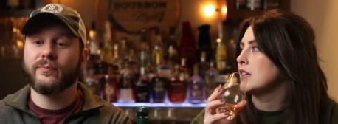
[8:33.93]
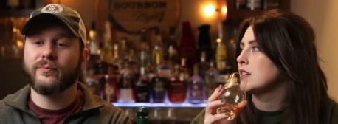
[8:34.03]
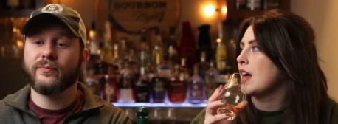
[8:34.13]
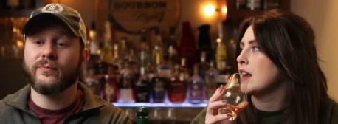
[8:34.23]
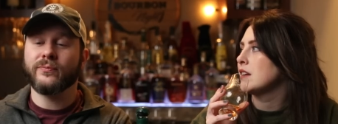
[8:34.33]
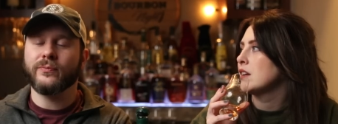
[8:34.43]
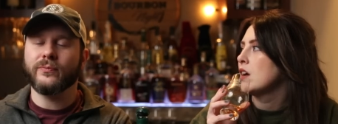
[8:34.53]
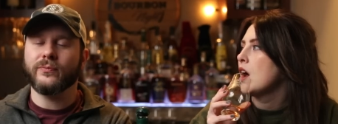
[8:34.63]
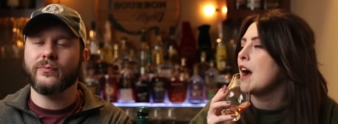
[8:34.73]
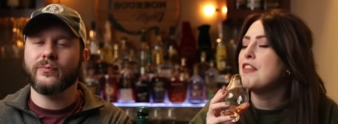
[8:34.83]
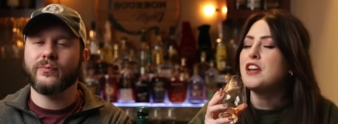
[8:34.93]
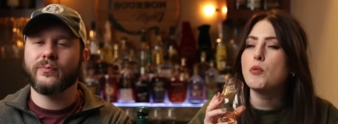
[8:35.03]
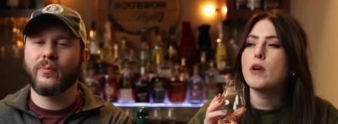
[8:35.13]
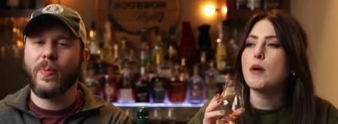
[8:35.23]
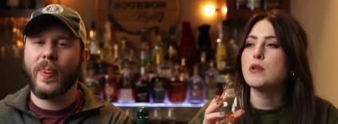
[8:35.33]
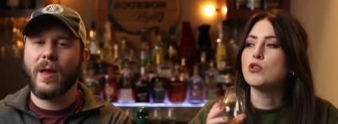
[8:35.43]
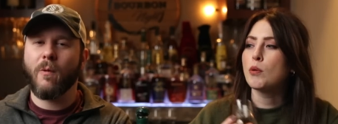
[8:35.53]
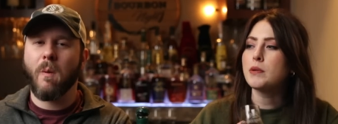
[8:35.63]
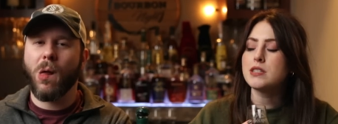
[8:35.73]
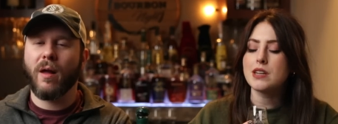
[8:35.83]
Speaker 1: it that. Mm. I think what I would
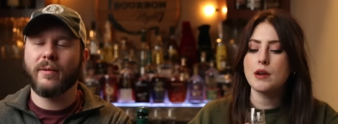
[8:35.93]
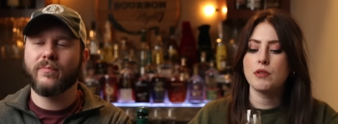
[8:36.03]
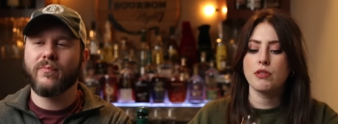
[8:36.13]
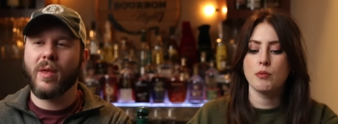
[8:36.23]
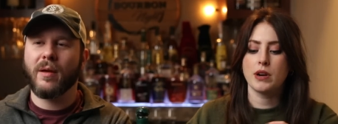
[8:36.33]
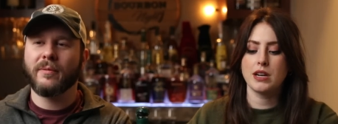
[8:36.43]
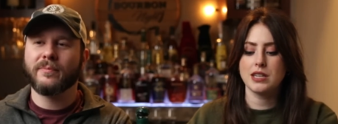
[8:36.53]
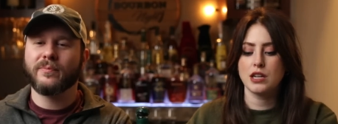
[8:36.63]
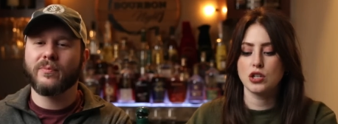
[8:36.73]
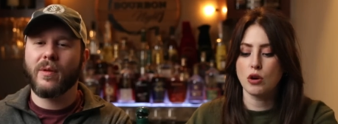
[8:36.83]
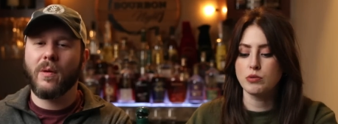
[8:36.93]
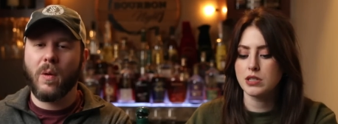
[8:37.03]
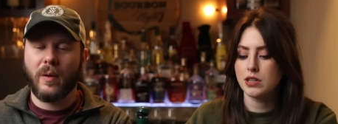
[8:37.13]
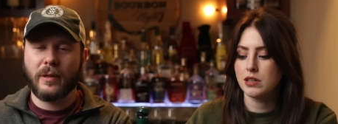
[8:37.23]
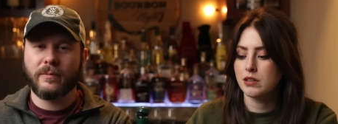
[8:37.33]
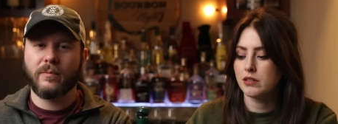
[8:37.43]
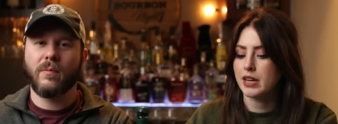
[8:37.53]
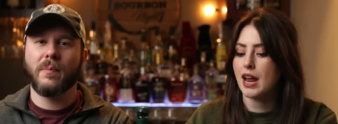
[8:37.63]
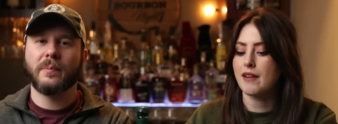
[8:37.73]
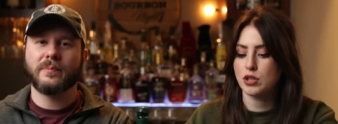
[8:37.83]
normally say with when I say toasted,
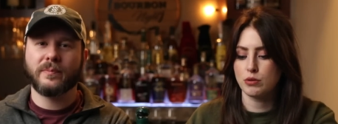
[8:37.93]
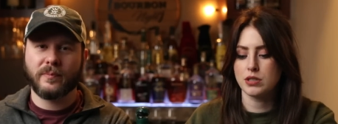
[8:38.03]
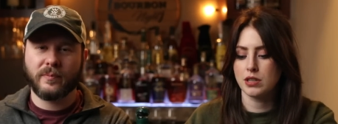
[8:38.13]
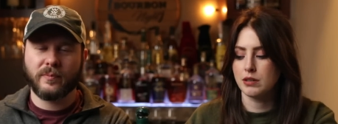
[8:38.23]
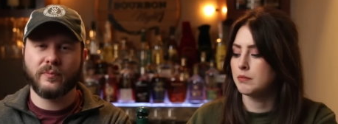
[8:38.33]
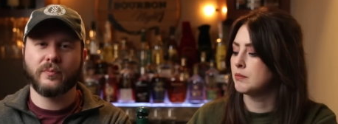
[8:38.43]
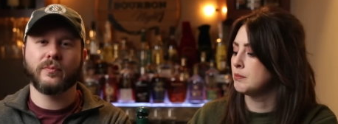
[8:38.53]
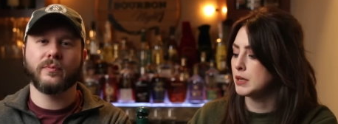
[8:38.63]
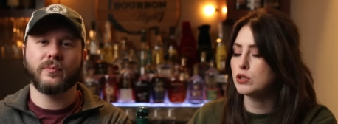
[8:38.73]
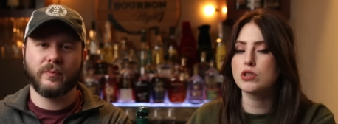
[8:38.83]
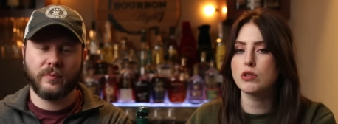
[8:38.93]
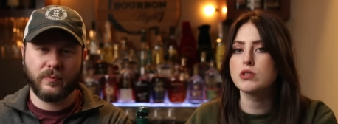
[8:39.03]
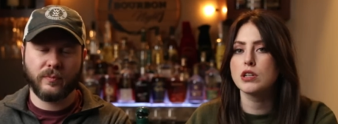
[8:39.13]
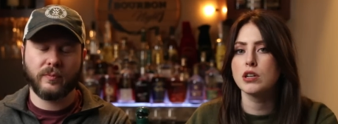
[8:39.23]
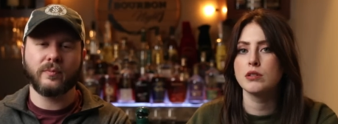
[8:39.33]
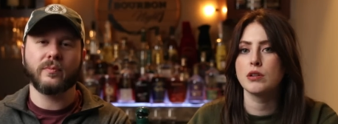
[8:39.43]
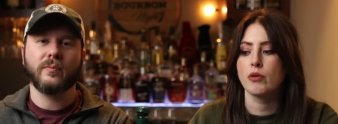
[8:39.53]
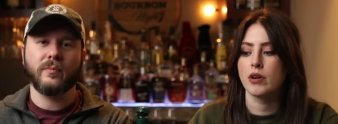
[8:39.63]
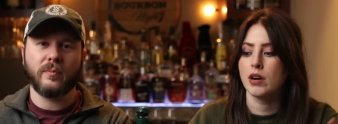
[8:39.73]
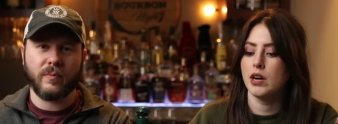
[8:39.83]
like half toasted, Michter's toasted oak
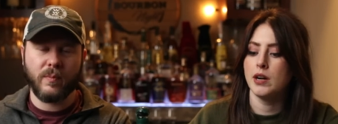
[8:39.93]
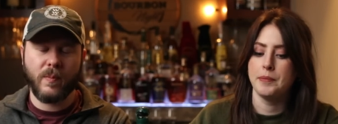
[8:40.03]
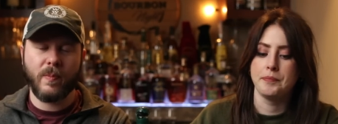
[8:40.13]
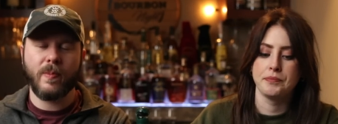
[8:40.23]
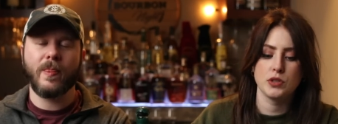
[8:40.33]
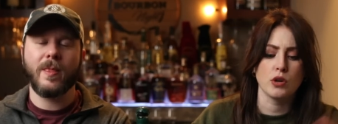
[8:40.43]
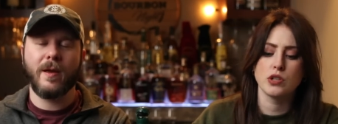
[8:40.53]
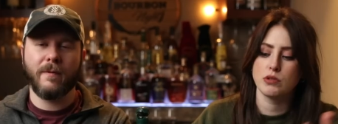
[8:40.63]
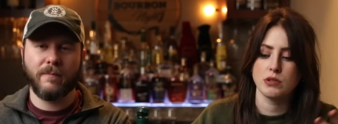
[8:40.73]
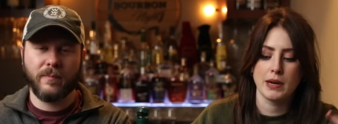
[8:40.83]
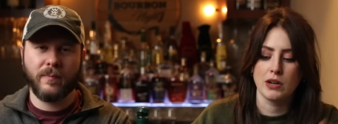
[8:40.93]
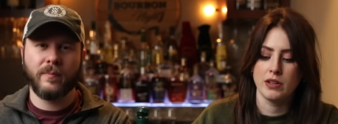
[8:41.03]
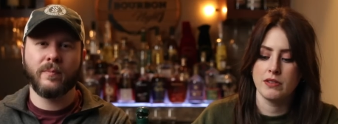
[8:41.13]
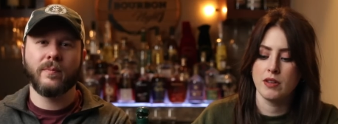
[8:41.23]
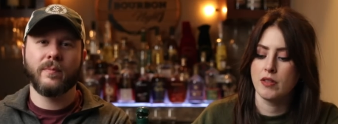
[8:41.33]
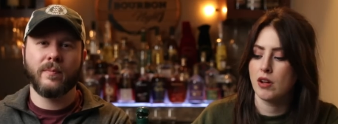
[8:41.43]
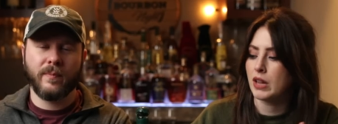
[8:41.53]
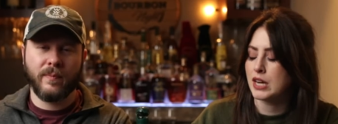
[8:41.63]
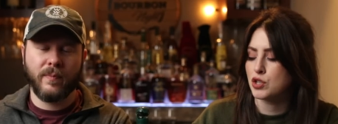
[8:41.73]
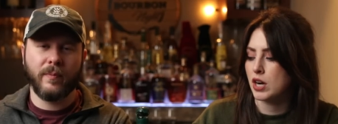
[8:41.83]
or um or toasted barrel, and then the
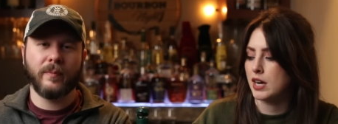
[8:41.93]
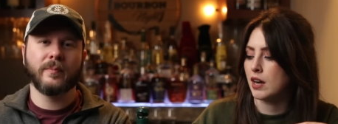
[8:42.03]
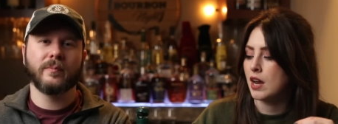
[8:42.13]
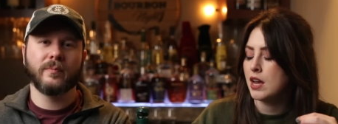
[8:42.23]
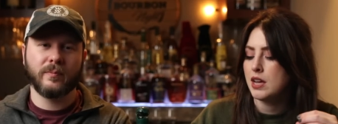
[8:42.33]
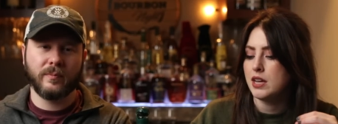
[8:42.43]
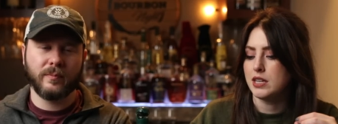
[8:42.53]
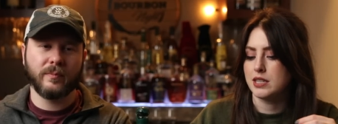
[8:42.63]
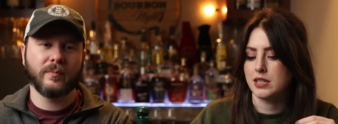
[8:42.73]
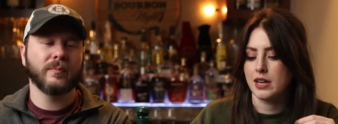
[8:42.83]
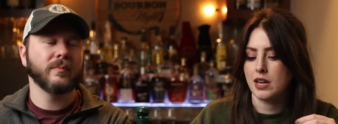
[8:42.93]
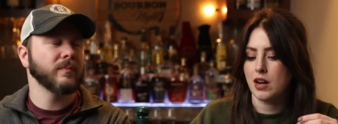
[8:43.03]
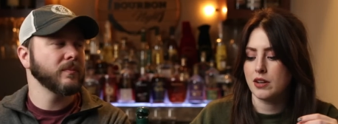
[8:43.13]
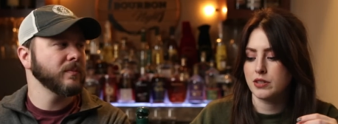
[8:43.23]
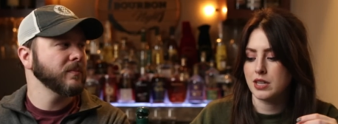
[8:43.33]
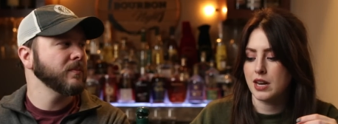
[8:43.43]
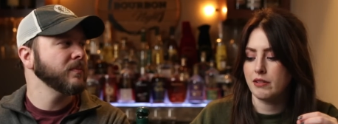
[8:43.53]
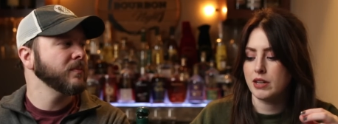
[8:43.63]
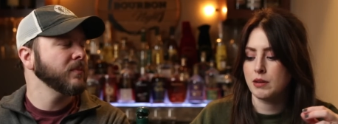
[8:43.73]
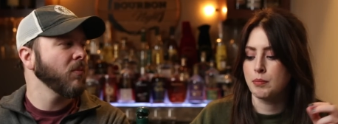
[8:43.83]
Elijah Craig, is like I'll say
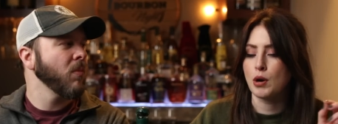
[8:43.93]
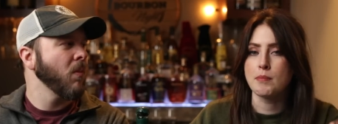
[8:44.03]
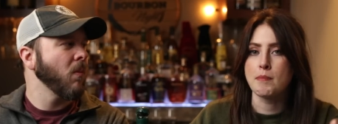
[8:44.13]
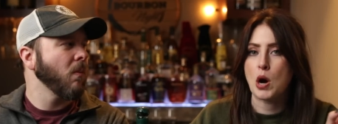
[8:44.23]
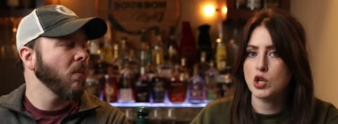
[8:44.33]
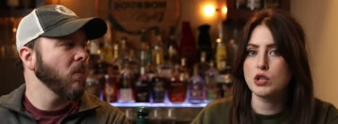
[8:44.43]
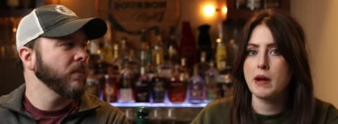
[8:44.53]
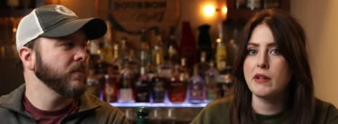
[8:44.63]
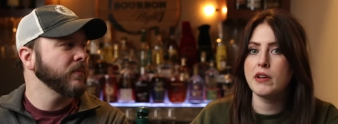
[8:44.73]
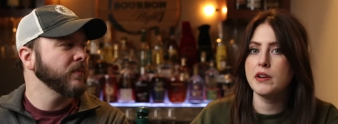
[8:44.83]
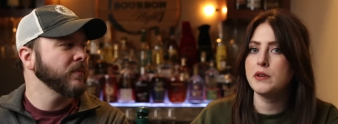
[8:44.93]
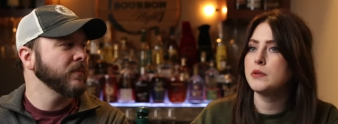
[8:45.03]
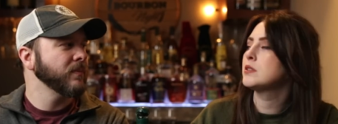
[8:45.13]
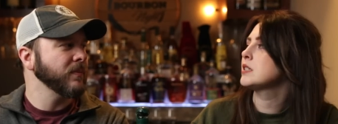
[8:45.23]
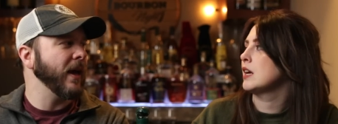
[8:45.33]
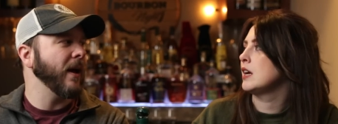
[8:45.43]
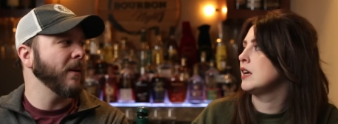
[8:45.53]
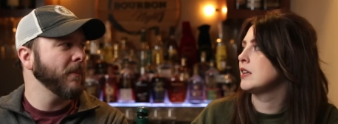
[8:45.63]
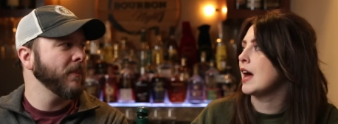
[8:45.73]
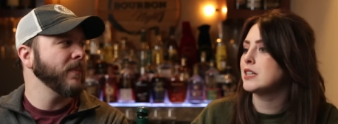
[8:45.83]
like burnt marshmallows yeah.
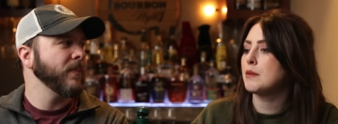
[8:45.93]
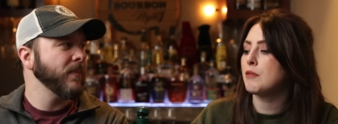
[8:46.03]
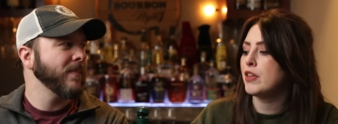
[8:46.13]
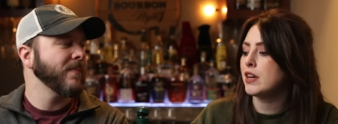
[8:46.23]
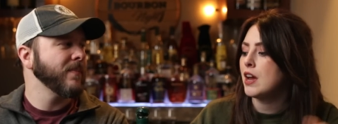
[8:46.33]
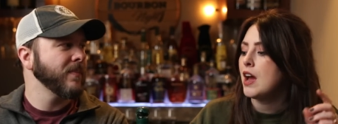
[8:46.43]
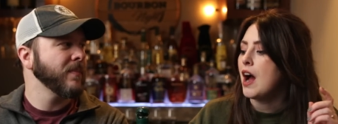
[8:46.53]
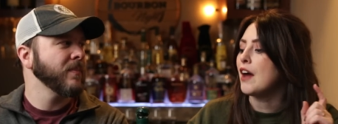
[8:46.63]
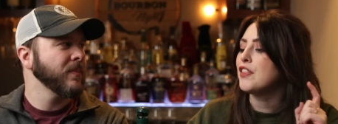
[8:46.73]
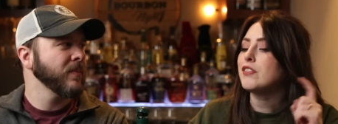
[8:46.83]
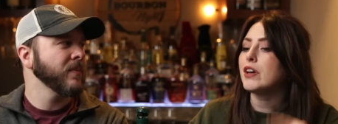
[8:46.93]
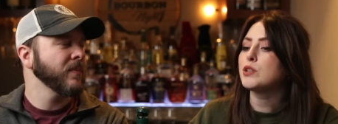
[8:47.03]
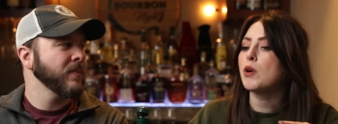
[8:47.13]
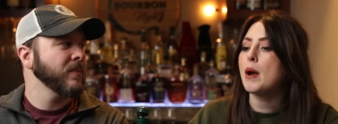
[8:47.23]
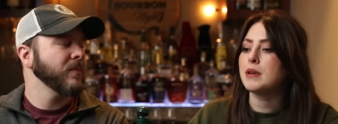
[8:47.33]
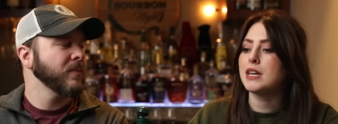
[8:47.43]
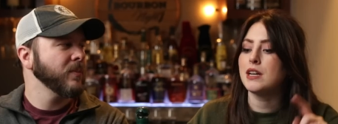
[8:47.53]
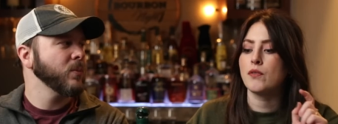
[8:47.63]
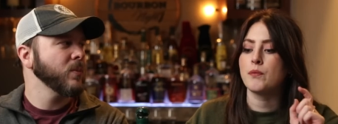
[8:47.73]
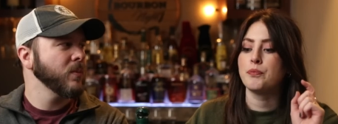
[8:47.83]
and that type of thing. I think that's where I'm
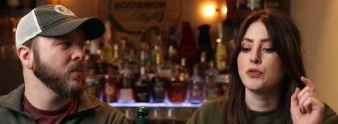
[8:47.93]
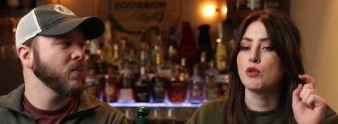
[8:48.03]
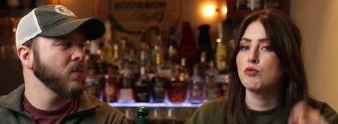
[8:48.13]
getting the